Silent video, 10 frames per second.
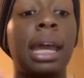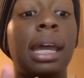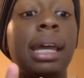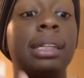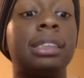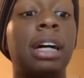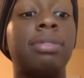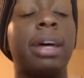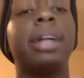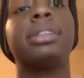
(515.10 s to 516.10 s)
and
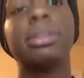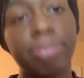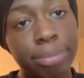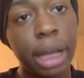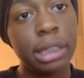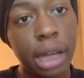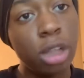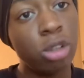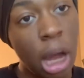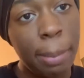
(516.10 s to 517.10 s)
stuff that's they
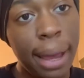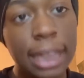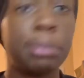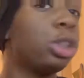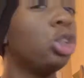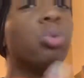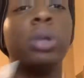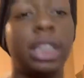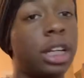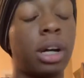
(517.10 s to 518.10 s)
saying you gotta pass, but you
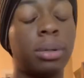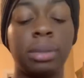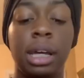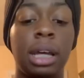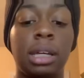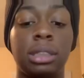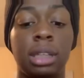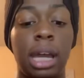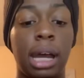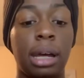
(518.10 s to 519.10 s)
really don't. So
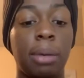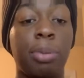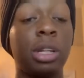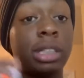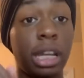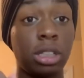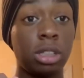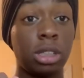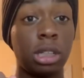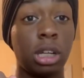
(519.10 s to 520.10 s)
yeah,
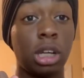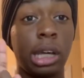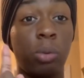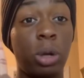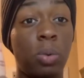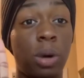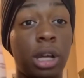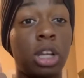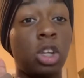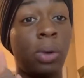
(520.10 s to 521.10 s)
presentations, week
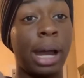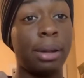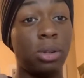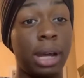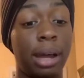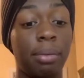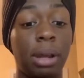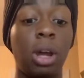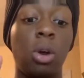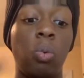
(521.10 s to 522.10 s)
1, you gotta do that.
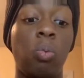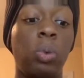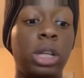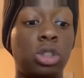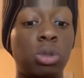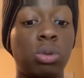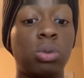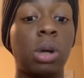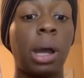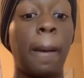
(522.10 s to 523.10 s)
Week
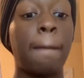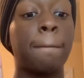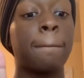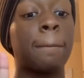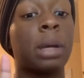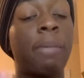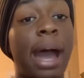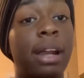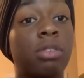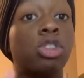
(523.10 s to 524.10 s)
2,
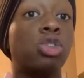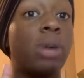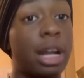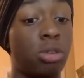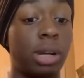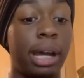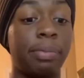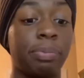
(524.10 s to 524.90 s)
combatives, you gotta do that.